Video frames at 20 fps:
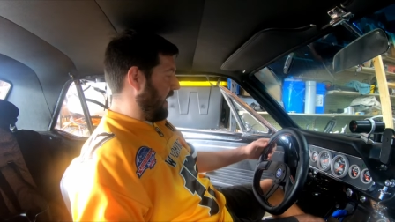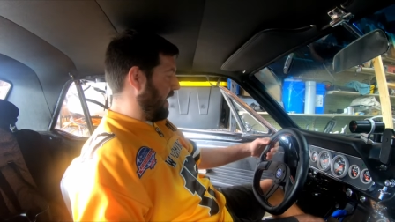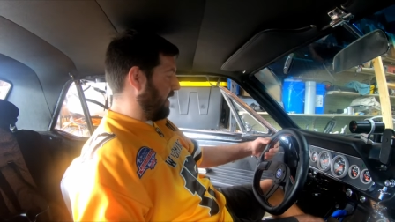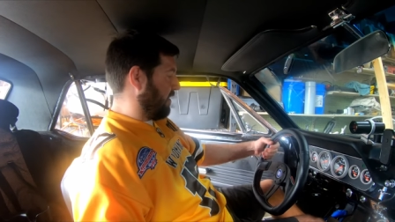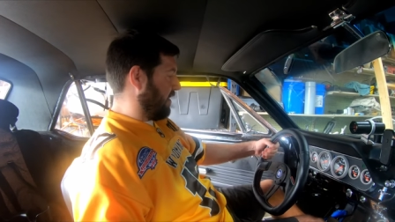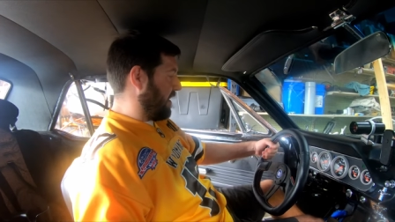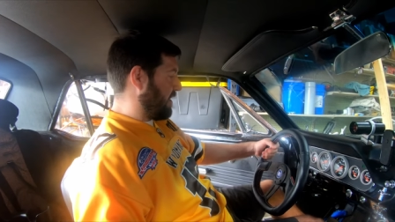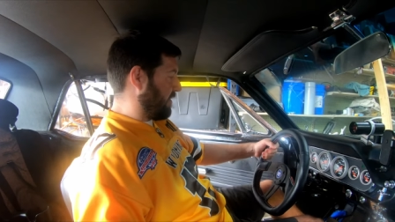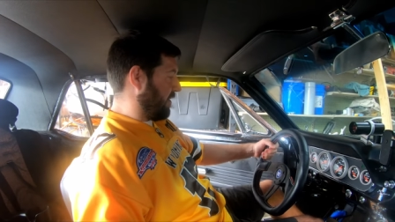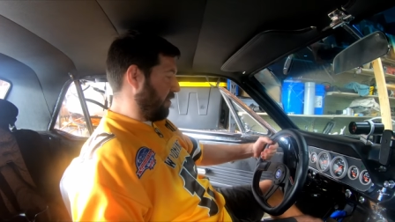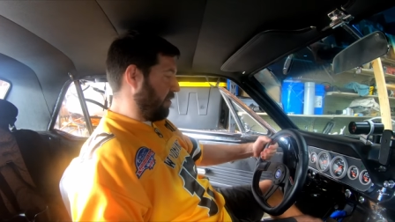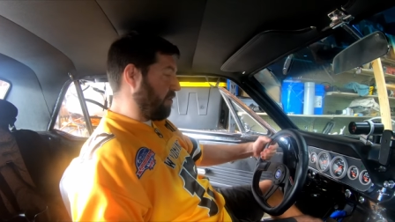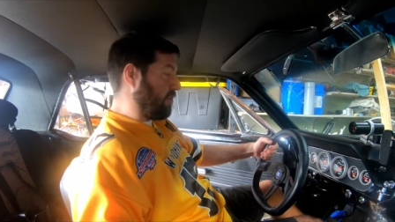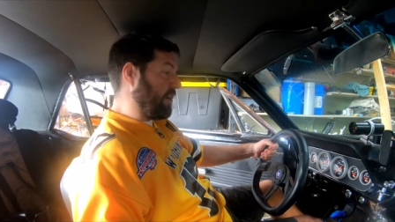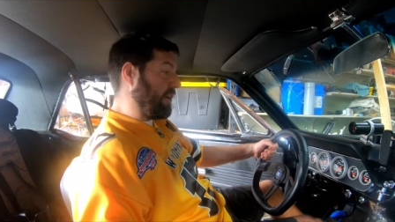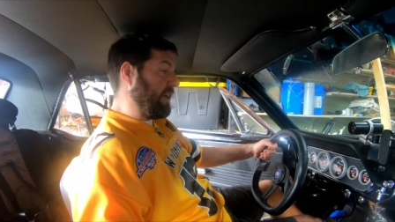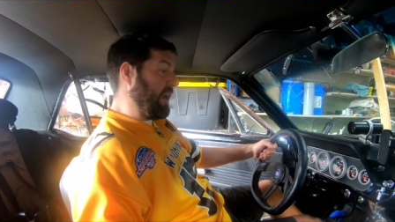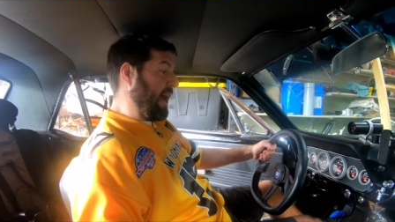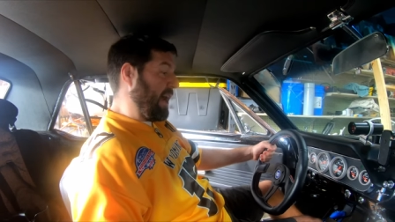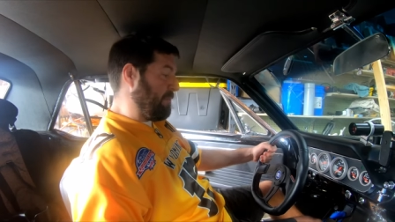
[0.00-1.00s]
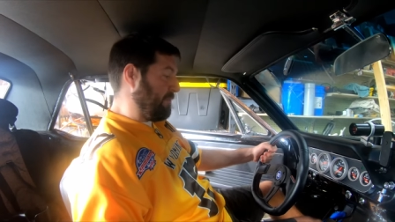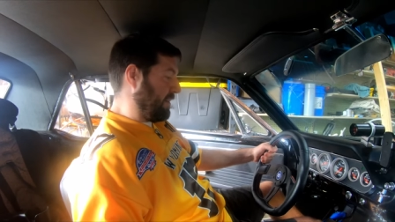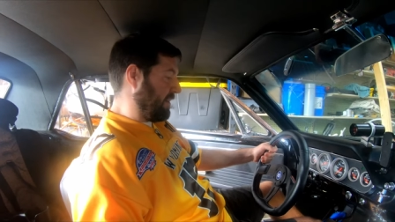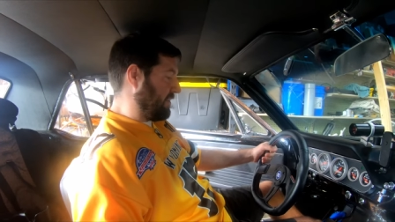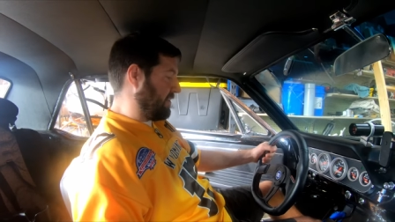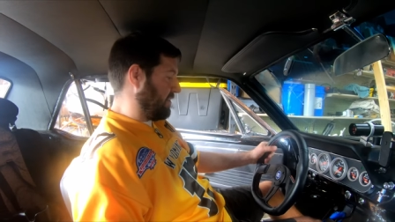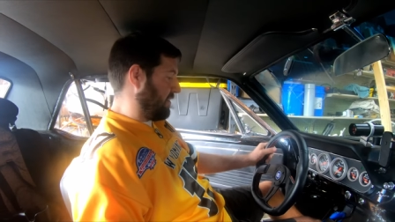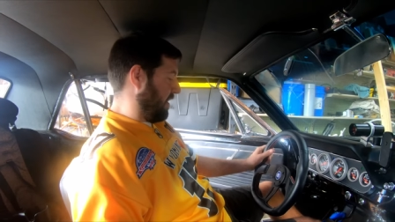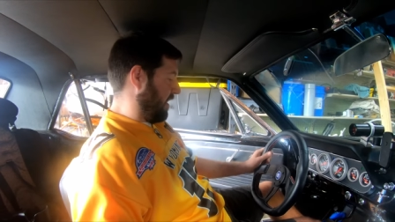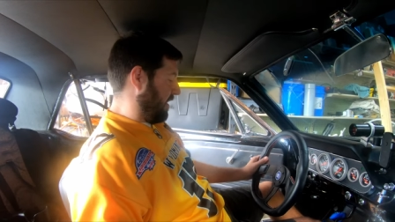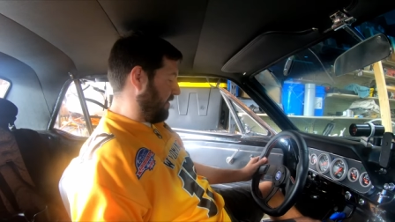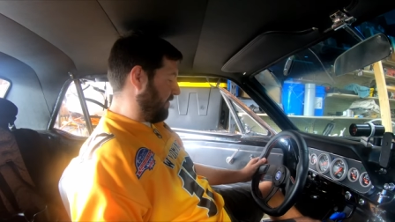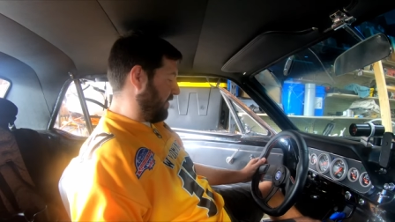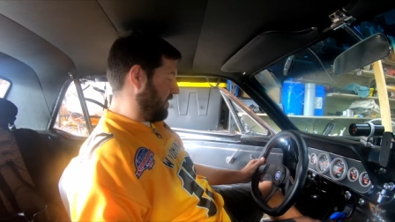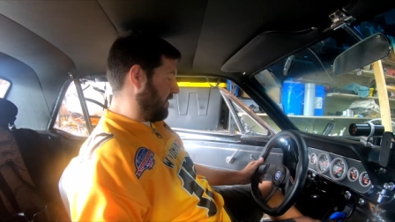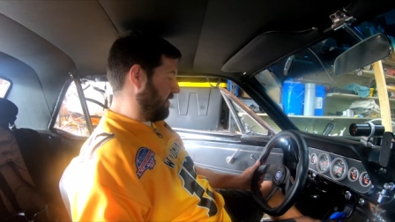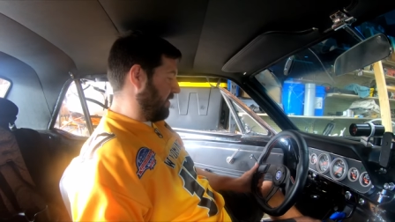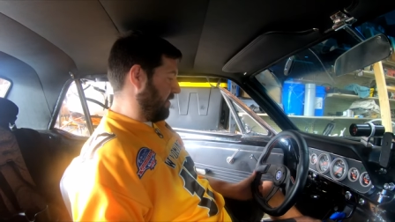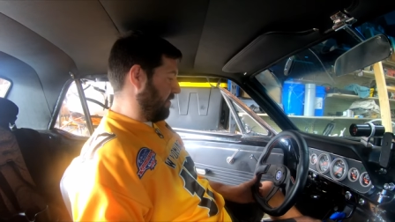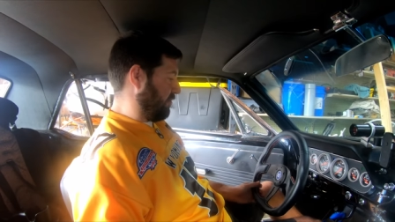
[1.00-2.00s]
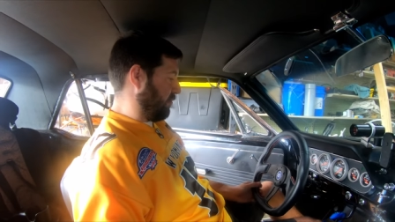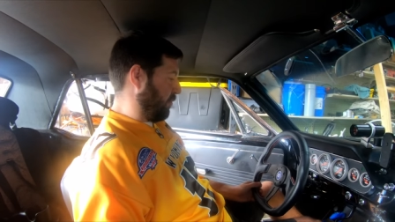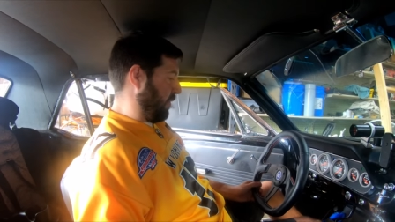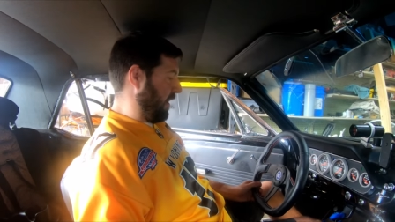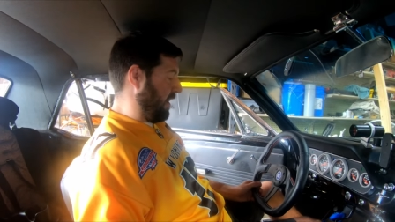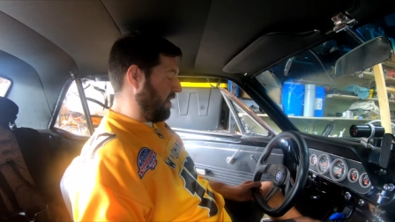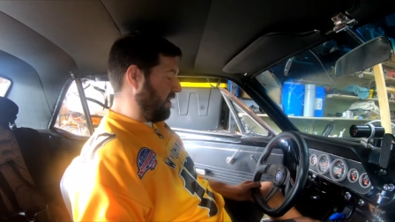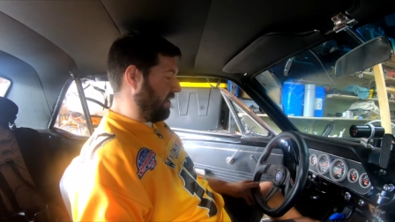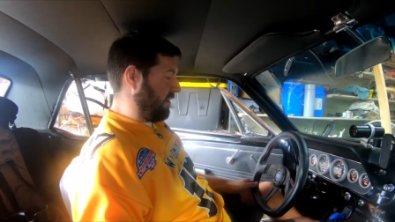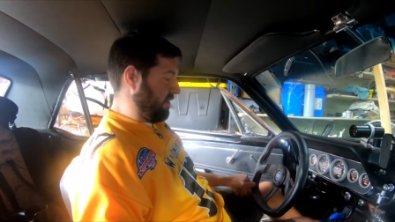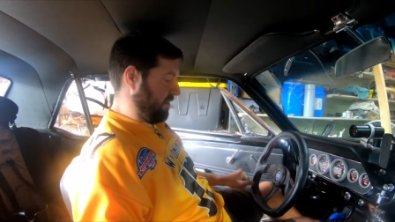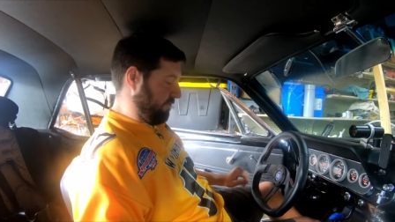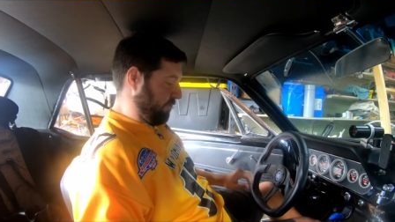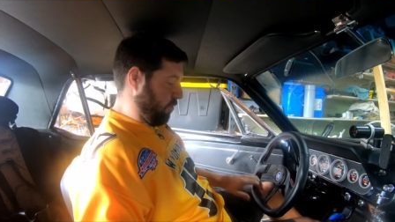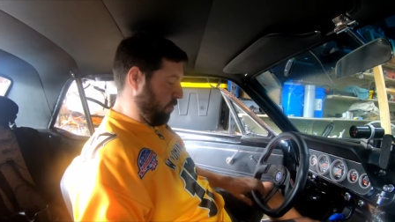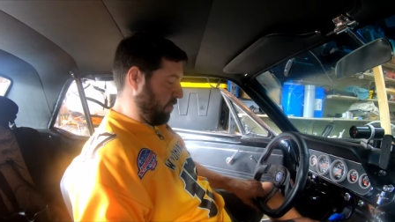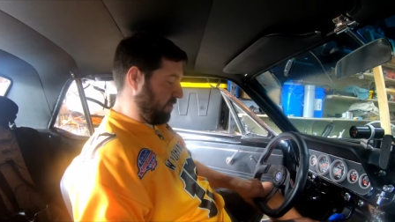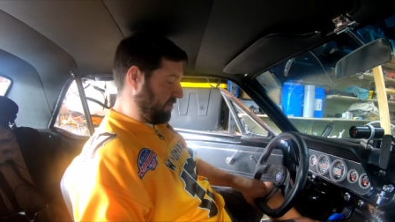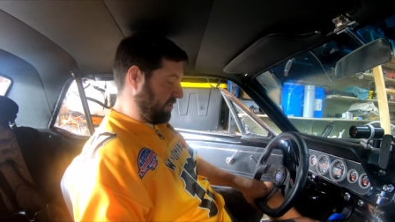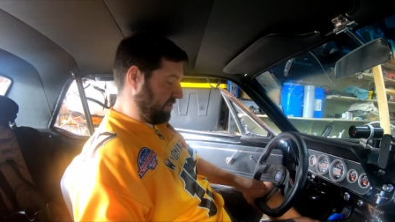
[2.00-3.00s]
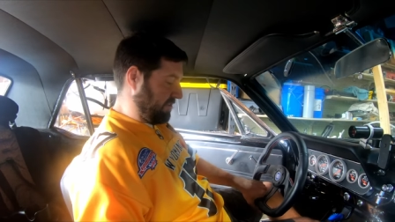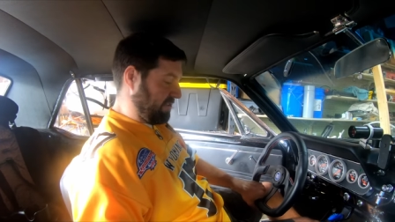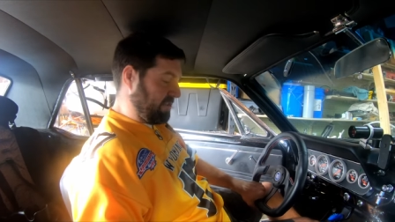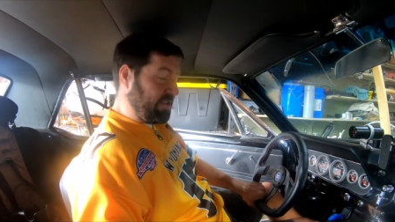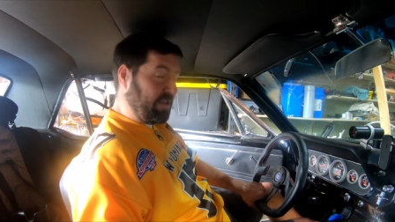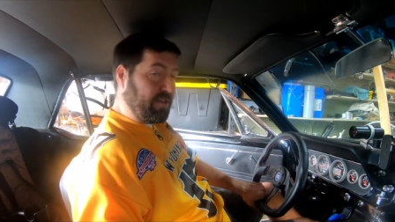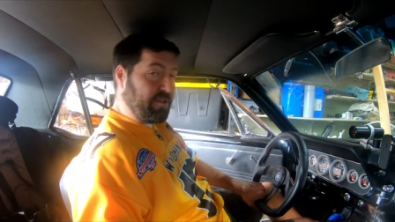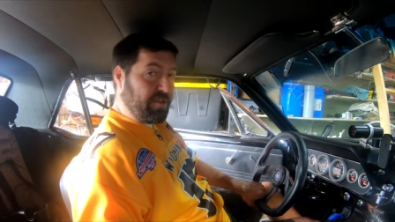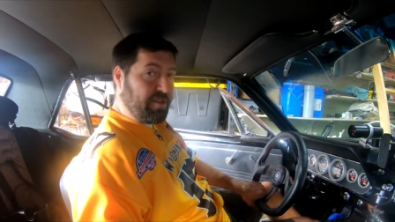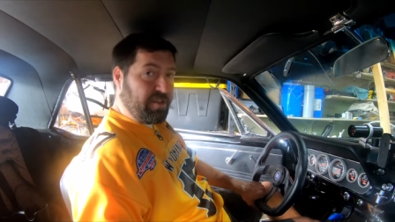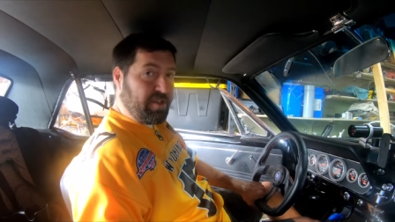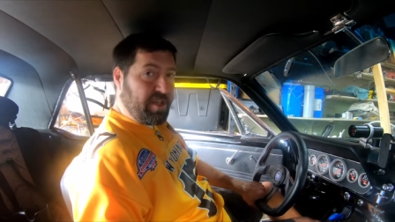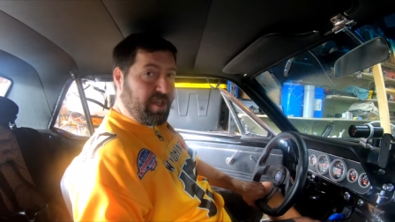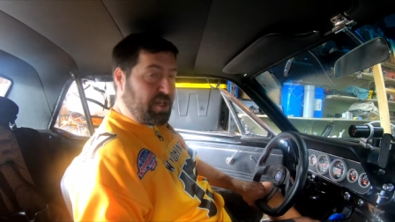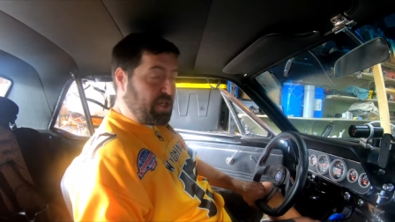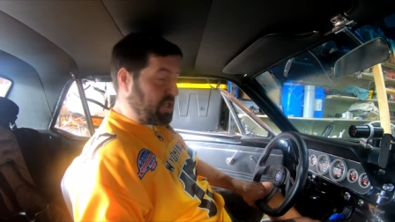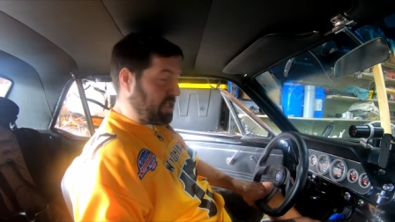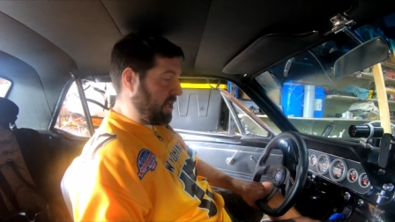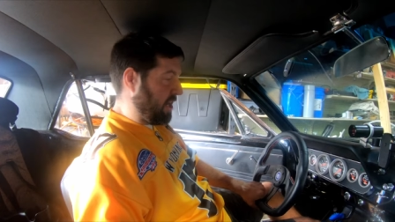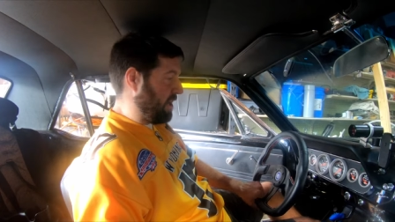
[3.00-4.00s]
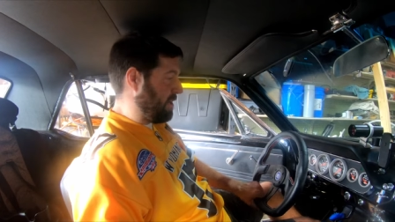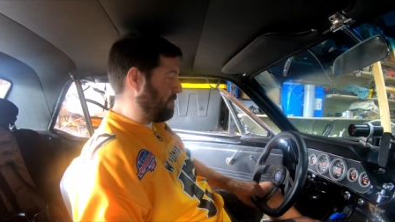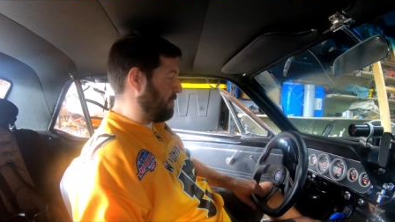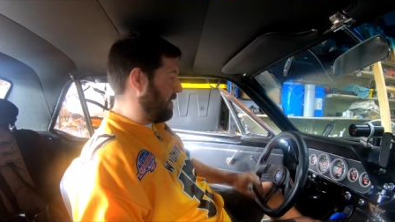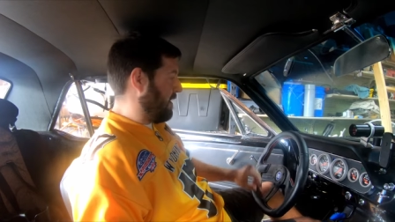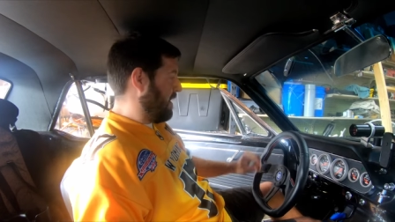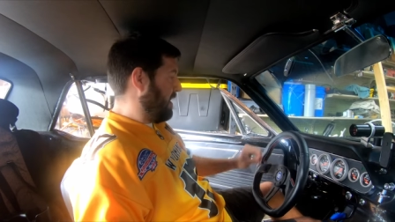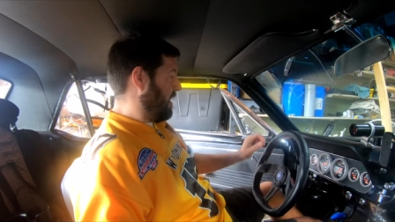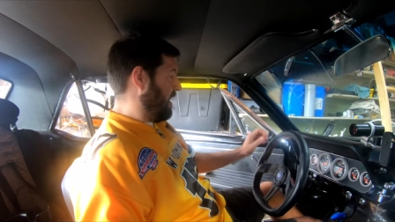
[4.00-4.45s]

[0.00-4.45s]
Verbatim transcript: I like the ergonomics of it as well. And of course, it's still the D shape.